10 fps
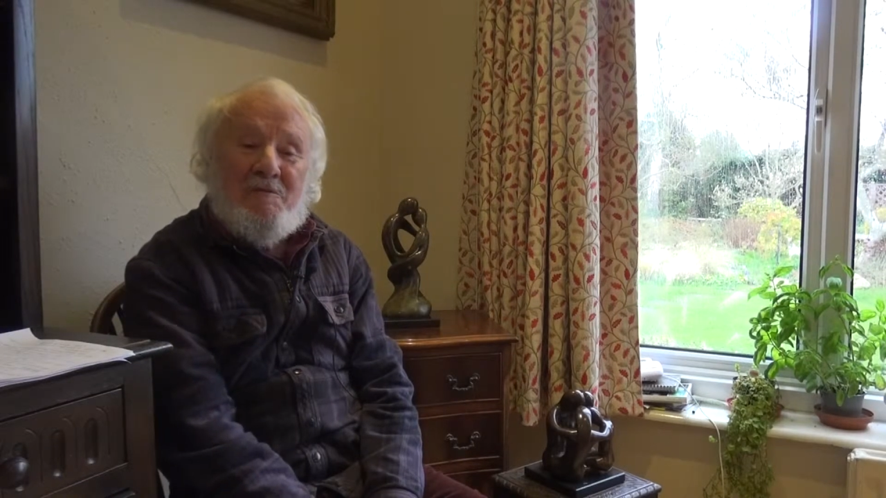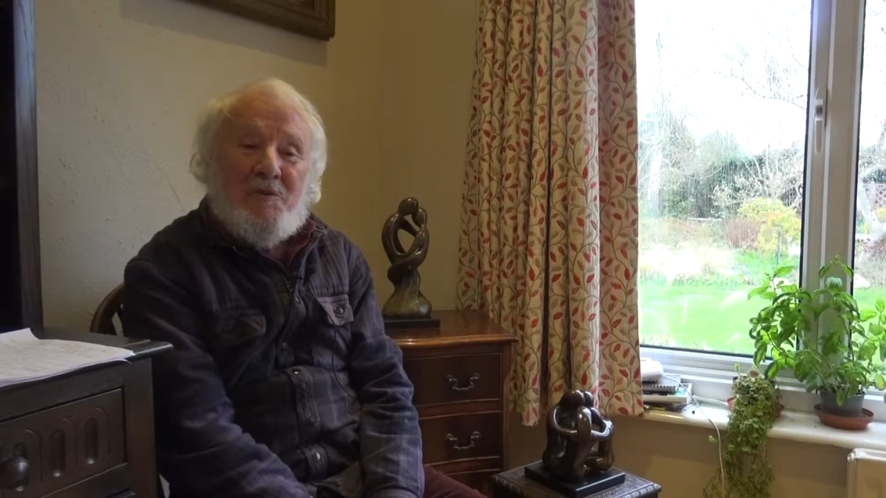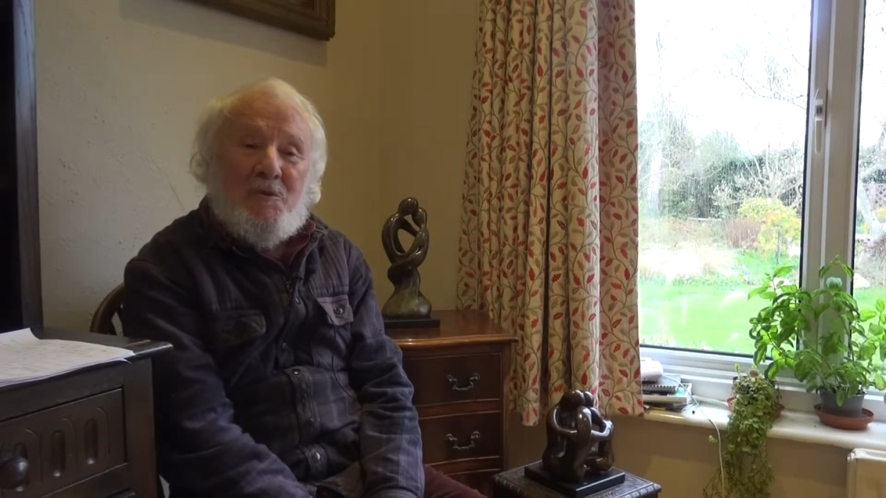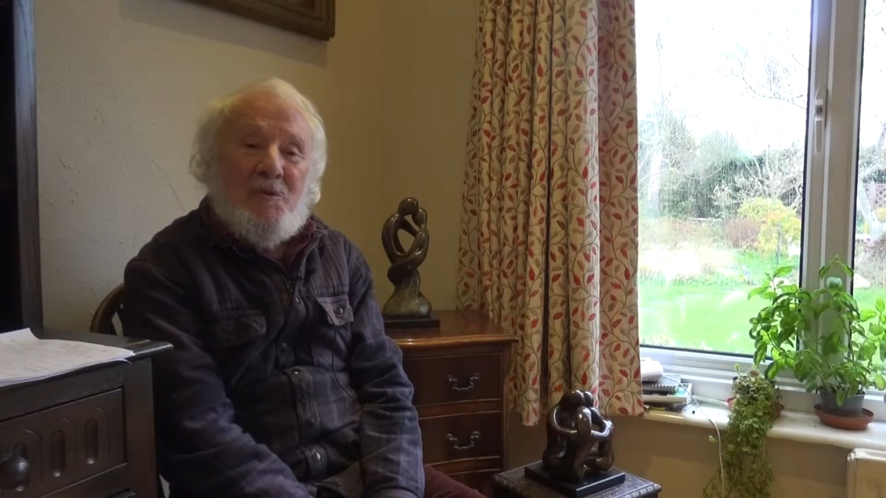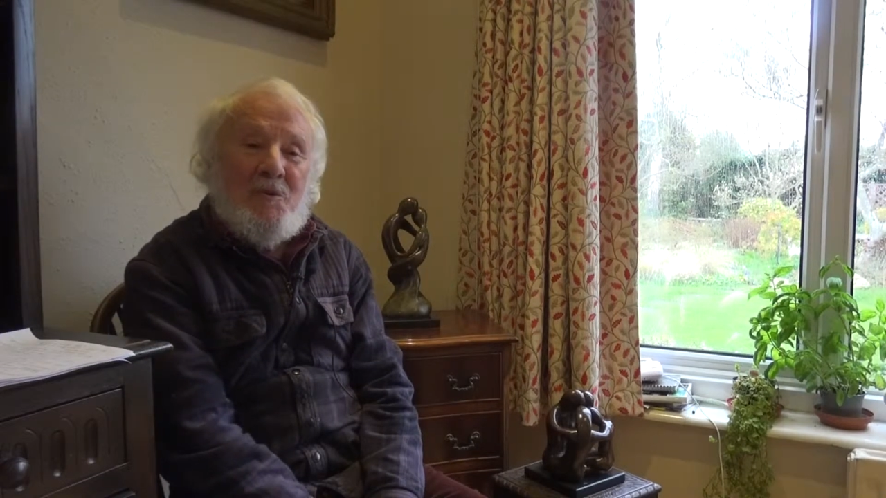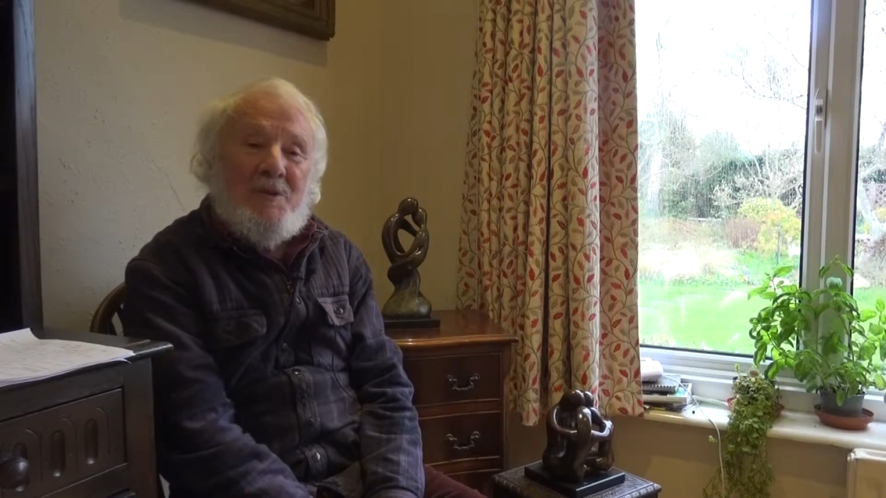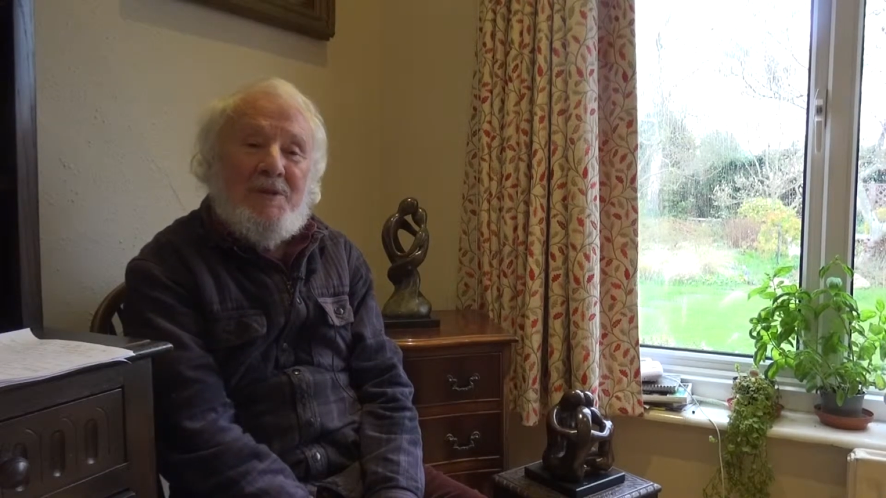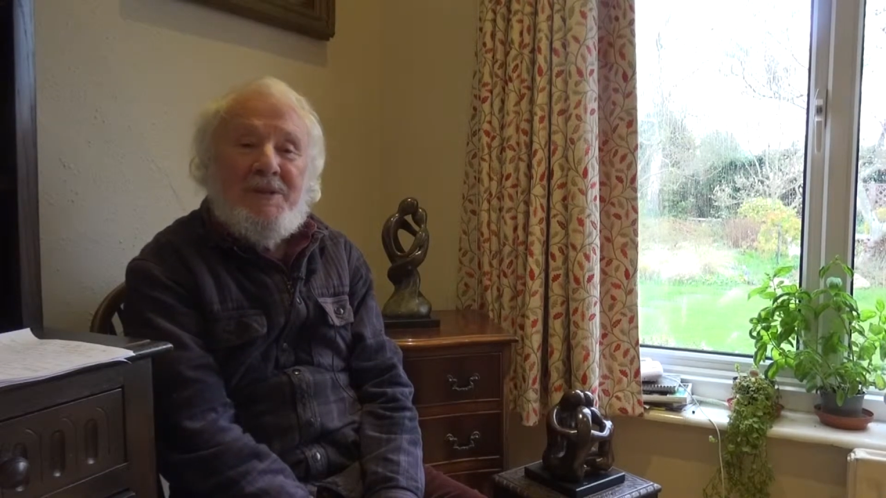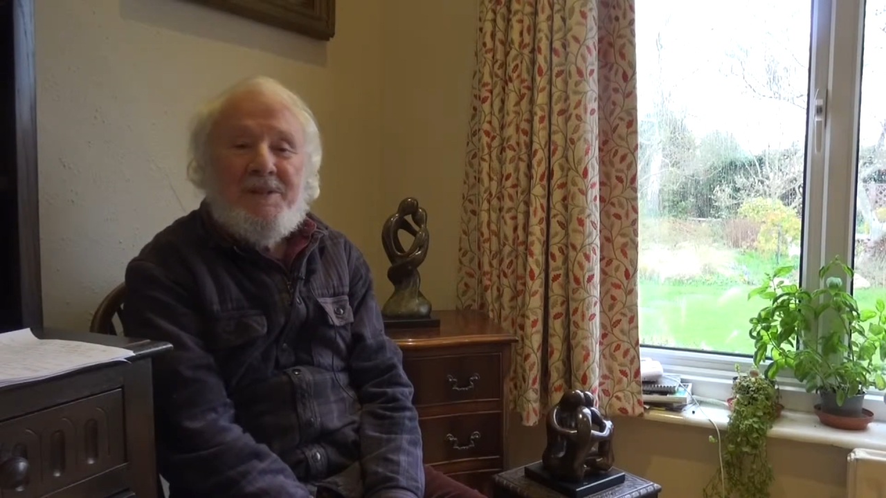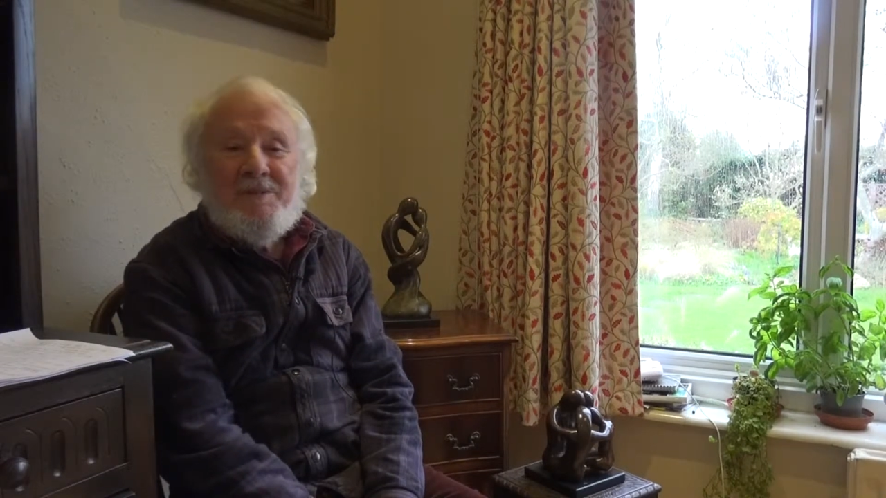floor
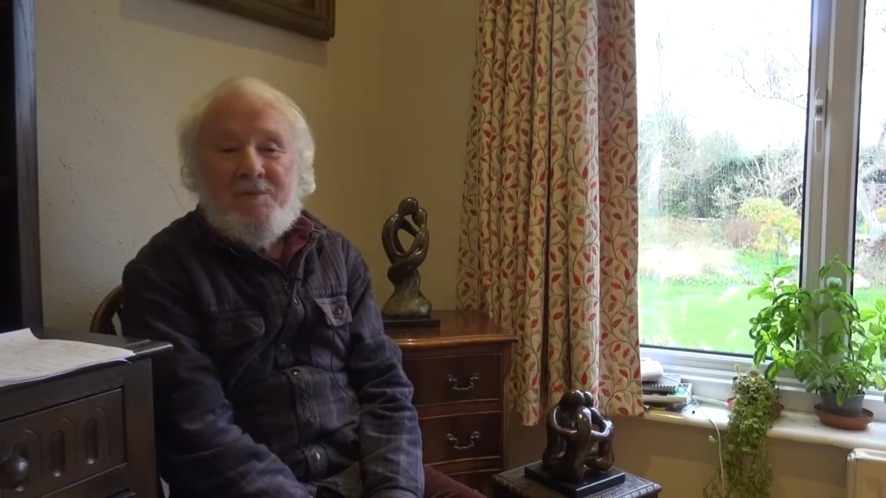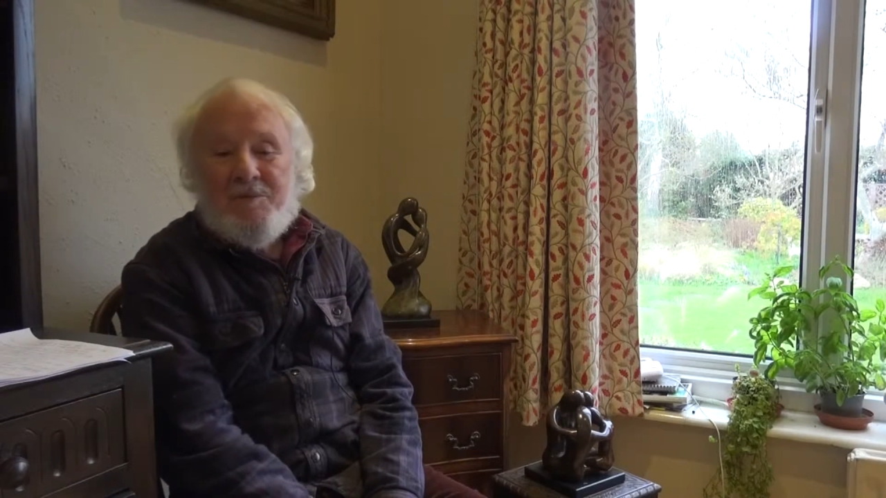and a